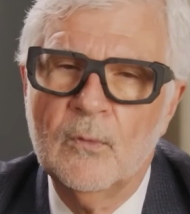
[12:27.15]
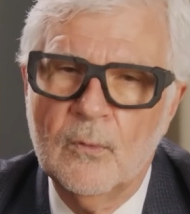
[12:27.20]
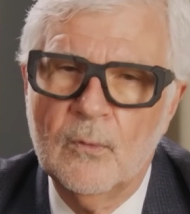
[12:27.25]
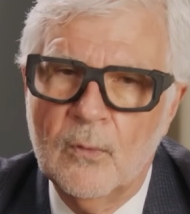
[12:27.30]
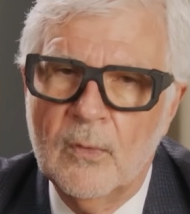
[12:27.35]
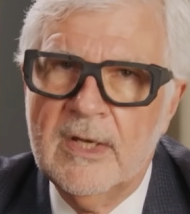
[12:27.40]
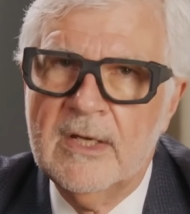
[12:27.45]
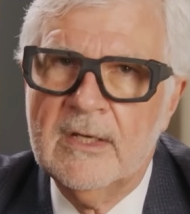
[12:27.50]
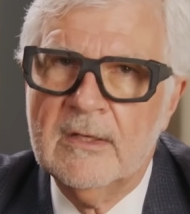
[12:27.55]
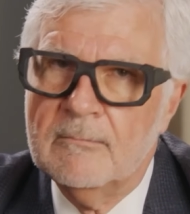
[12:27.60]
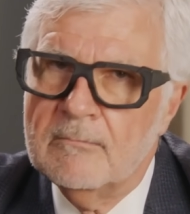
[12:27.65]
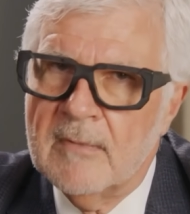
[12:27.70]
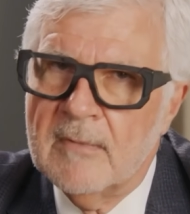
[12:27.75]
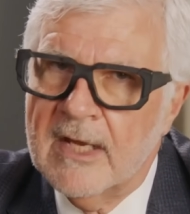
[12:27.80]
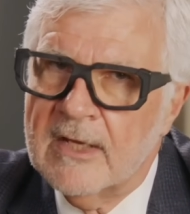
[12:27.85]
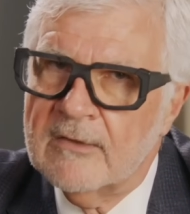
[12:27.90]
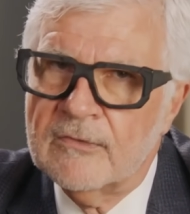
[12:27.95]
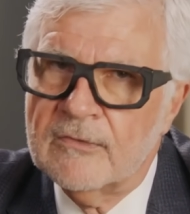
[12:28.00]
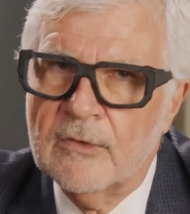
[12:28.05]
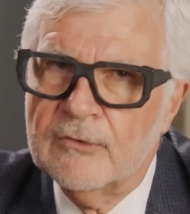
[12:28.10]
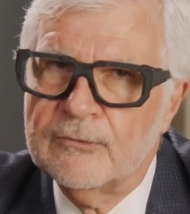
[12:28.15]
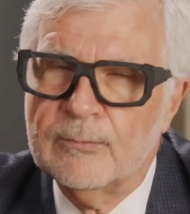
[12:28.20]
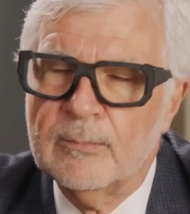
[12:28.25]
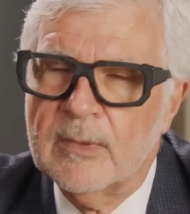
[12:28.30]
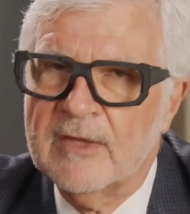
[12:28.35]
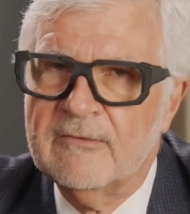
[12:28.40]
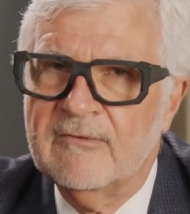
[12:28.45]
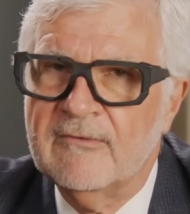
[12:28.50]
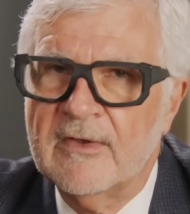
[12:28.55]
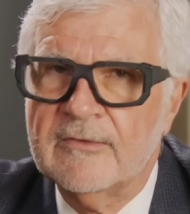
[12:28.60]
we can make those
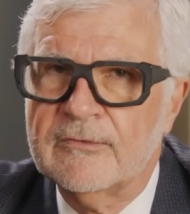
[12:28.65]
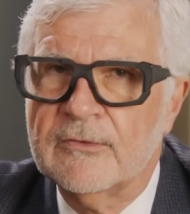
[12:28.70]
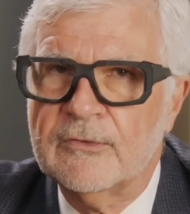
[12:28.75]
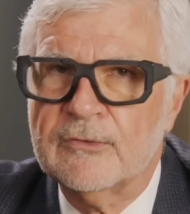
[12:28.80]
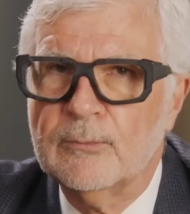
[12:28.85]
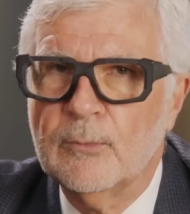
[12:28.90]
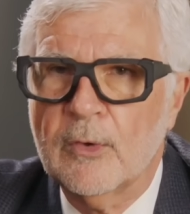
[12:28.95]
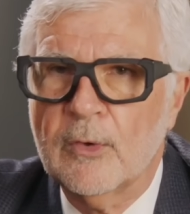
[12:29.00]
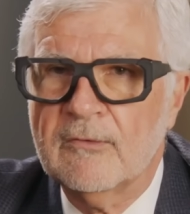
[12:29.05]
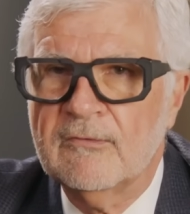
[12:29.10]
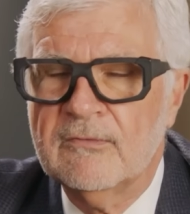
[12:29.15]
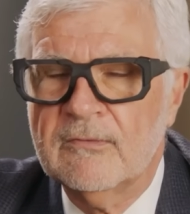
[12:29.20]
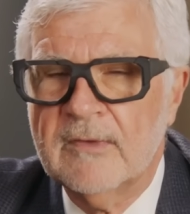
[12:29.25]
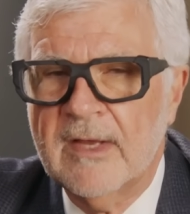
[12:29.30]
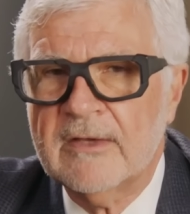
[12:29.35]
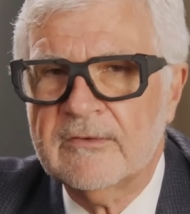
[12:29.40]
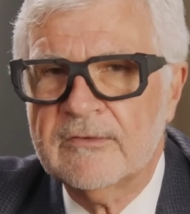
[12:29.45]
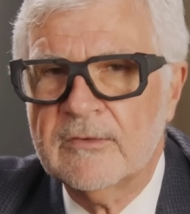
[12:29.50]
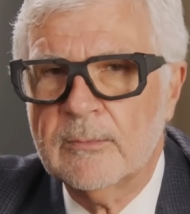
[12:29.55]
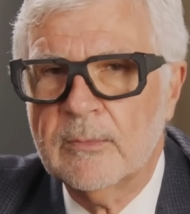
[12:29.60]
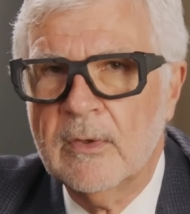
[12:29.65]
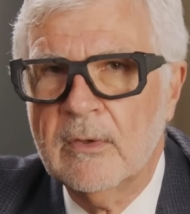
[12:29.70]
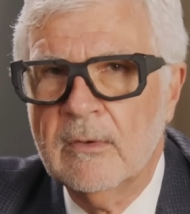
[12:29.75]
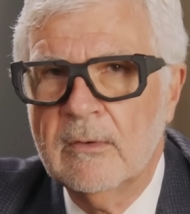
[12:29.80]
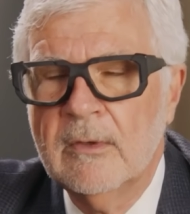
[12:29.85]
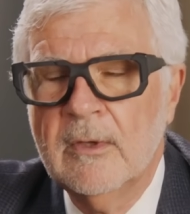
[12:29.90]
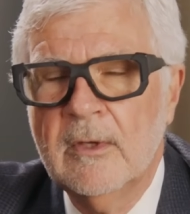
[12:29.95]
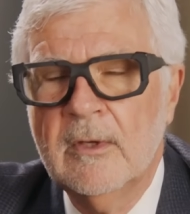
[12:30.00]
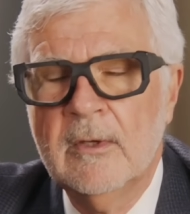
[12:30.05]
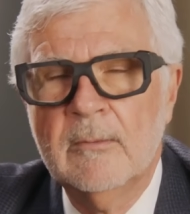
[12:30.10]
blood vessels more flexible
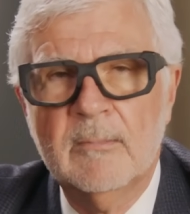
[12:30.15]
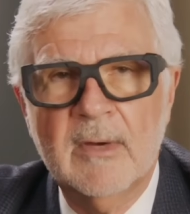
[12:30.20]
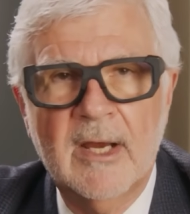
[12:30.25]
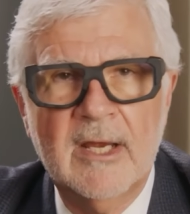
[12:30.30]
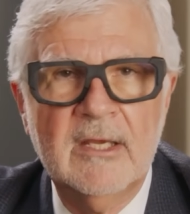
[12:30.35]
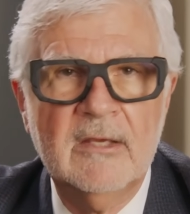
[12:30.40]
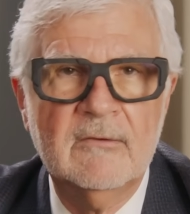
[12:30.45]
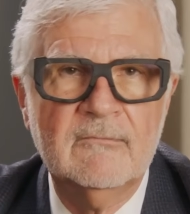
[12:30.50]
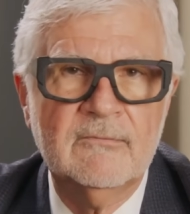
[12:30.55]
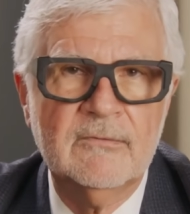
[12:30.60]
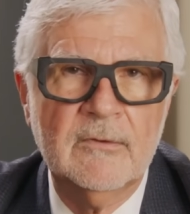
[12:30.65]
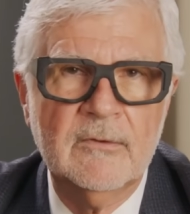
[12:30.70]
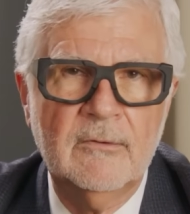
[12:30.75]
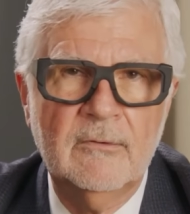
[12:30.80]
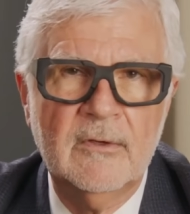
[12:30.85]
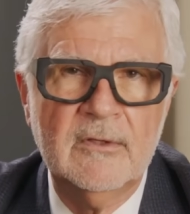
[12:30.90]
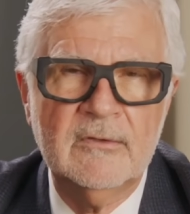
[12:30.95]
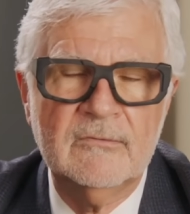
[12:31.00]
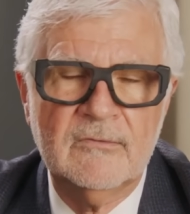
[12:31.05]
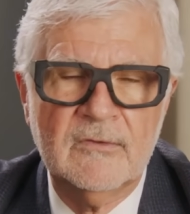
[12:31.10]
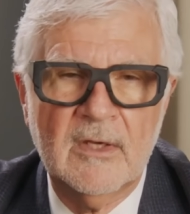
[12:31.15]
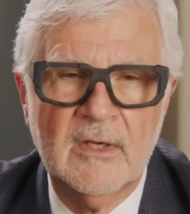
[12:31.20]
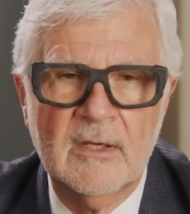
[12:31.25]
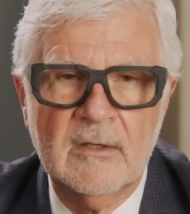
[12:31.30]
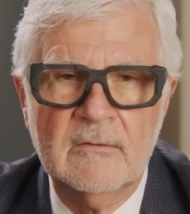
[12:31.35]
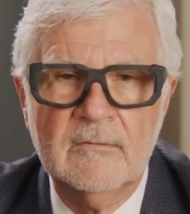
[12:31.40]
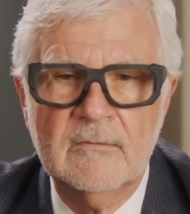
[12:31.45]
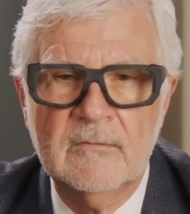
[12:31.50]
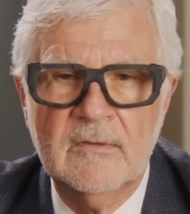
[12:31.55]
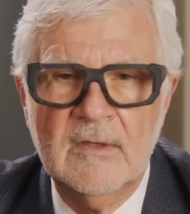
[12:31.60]
by
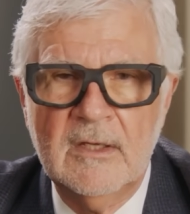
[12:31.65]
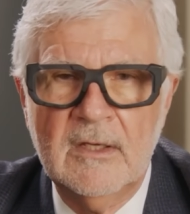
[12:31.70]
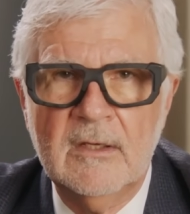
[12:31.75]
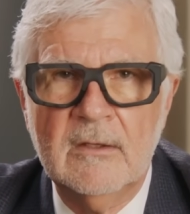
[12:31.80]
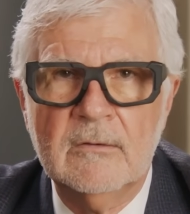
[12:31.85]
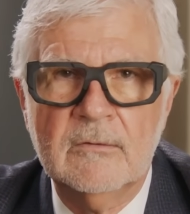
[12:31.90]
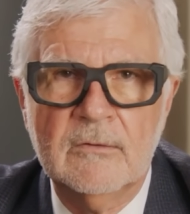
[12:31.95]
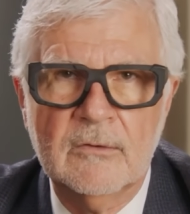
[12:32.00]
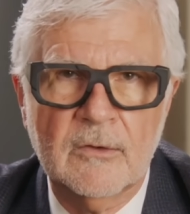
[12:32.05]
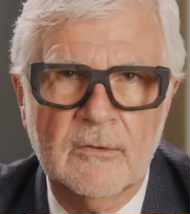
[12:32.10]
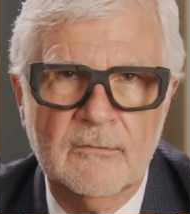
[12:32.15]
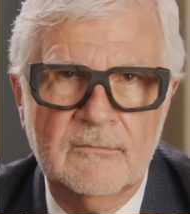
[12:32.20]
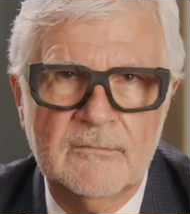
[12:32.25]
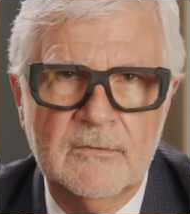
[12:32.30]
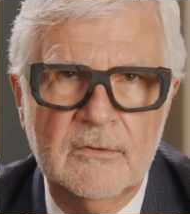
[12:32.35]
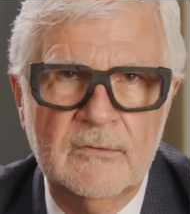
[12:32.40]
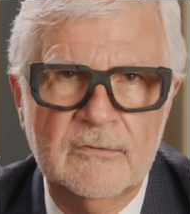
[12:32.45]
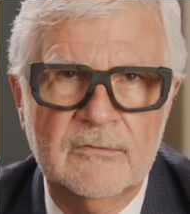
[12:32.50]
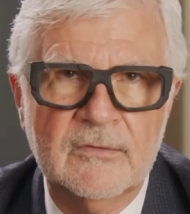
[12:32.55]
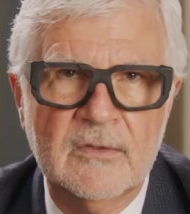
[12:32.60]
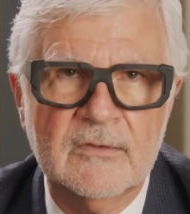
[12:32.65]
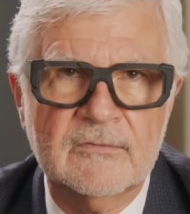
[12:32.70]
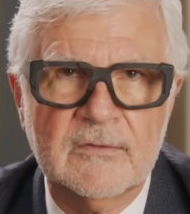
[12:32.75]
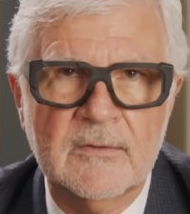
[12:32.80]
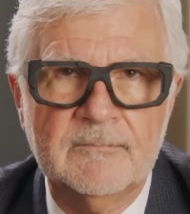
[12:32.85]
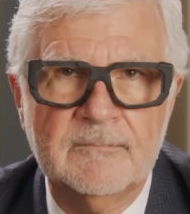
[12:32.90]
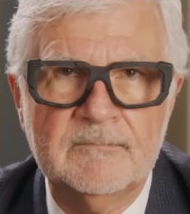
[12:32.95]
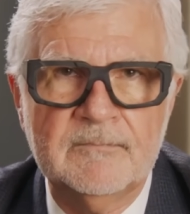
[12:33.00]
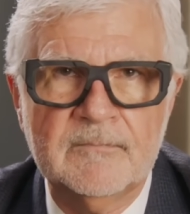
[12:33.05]
influencing the Nrf2 system.